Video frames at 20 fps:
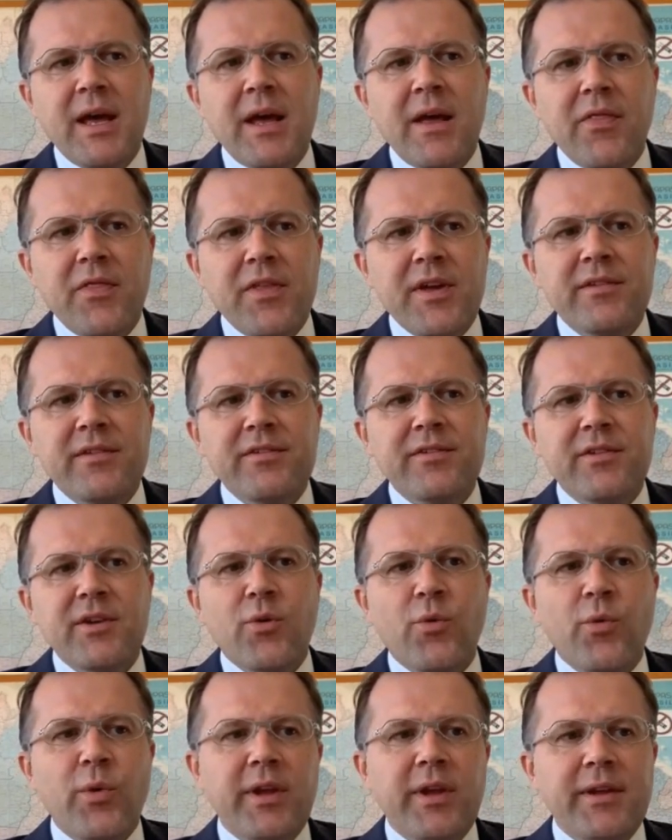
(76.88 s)
This
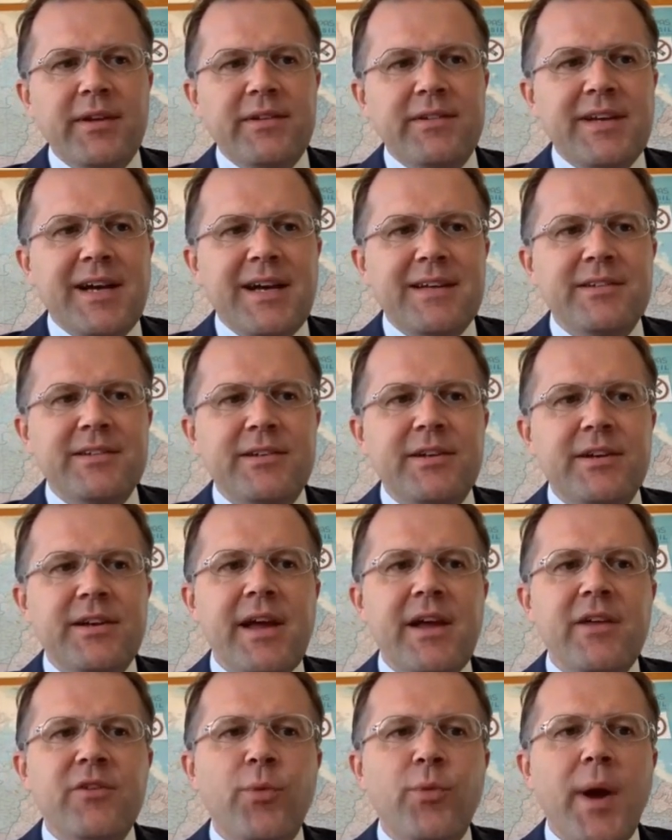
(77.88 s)
we'll discuss in
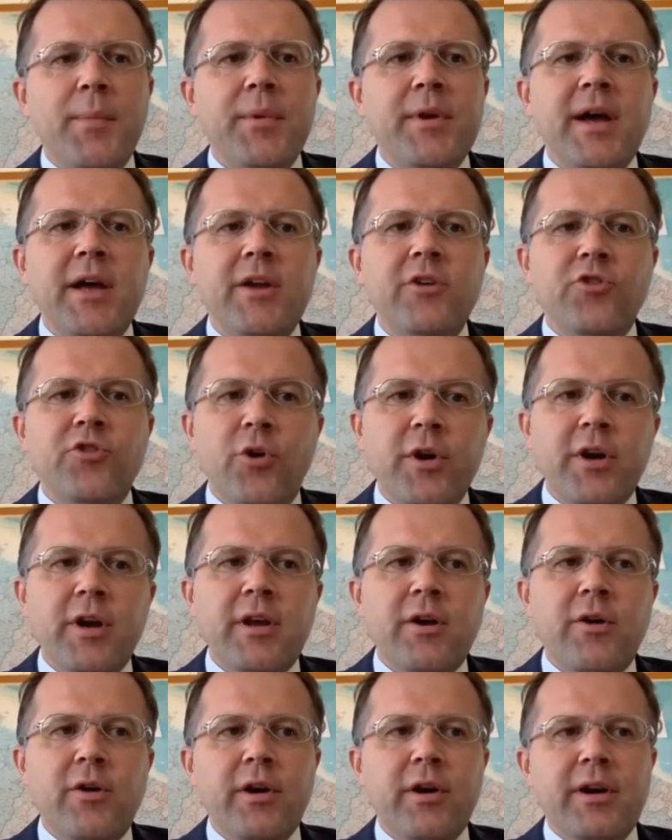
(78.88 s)
today's webinar,
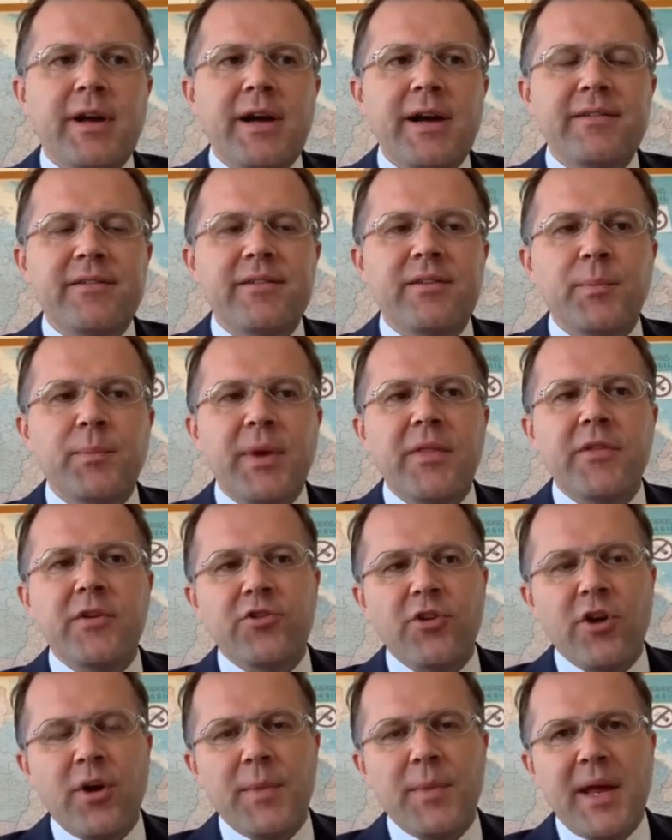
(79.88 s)
jointly organized by the
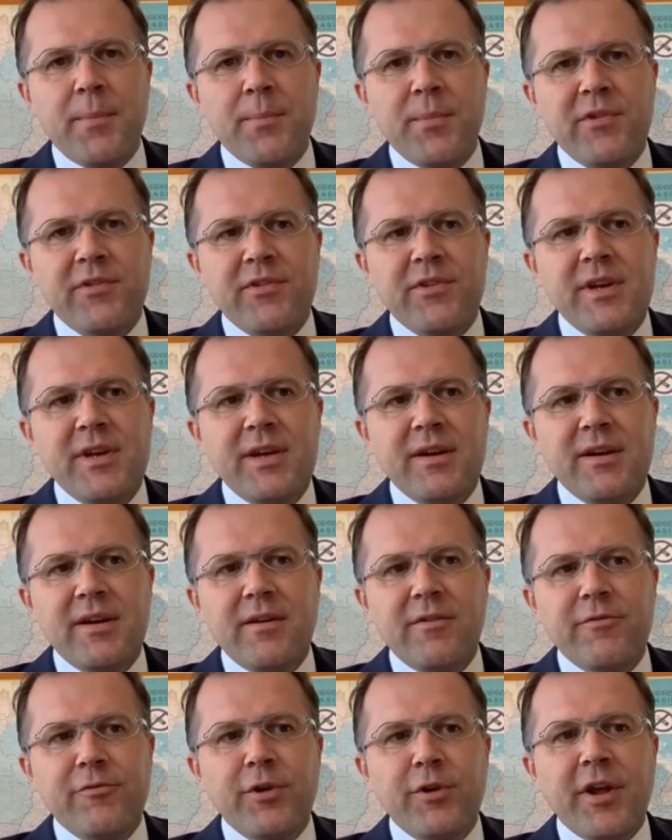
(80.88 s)
German Embassy,
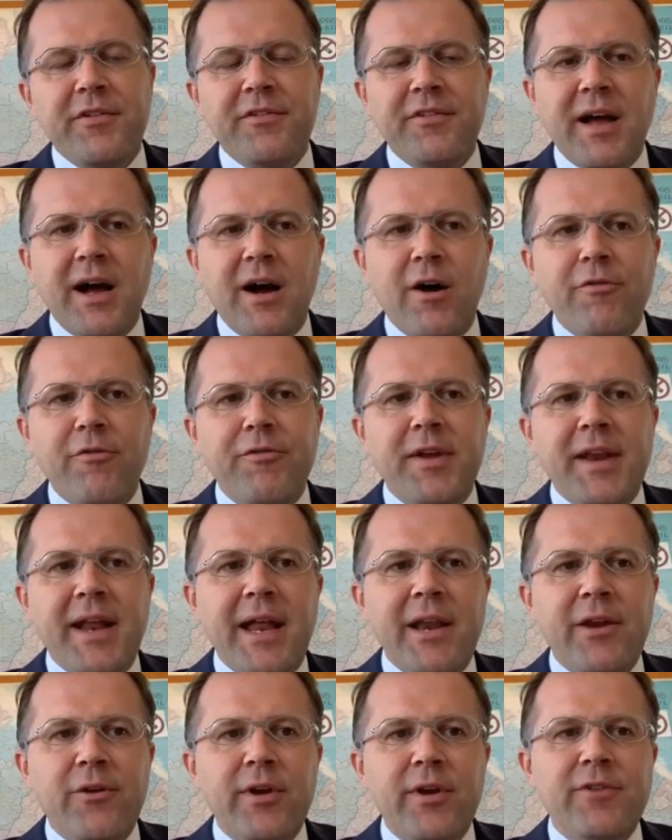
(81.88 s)
Fundação
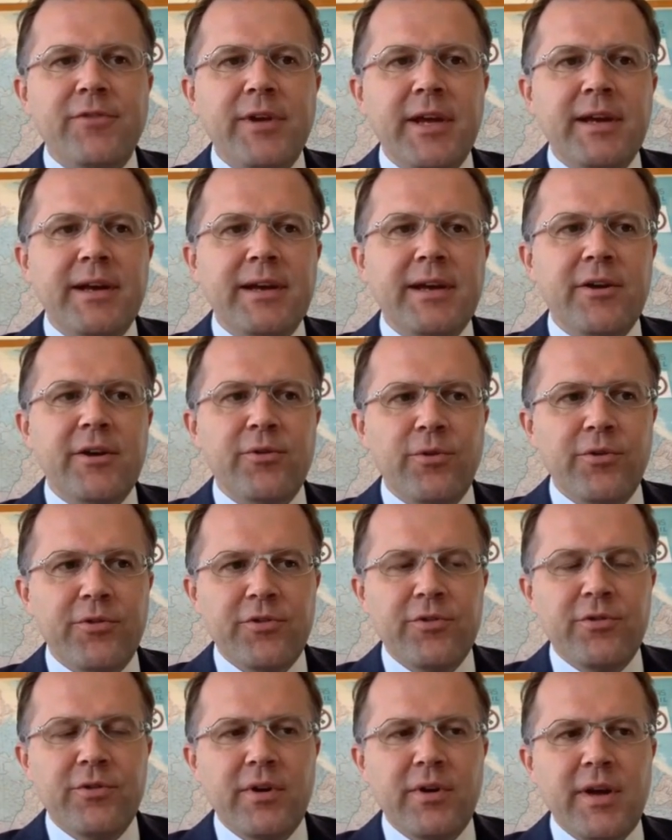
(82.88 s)
Fernando Henrique
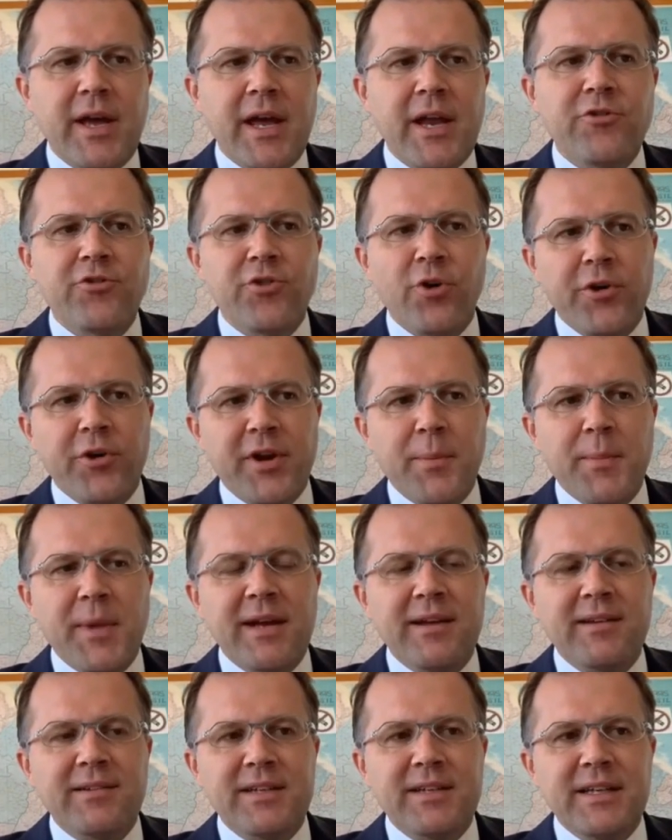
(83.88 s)
Cardoso, and Jota
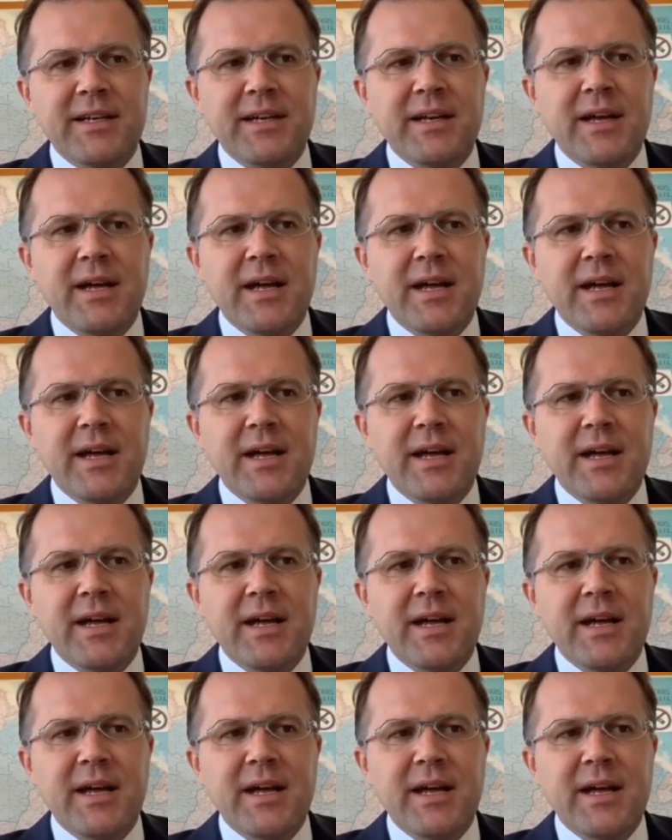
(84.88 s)
Magazine.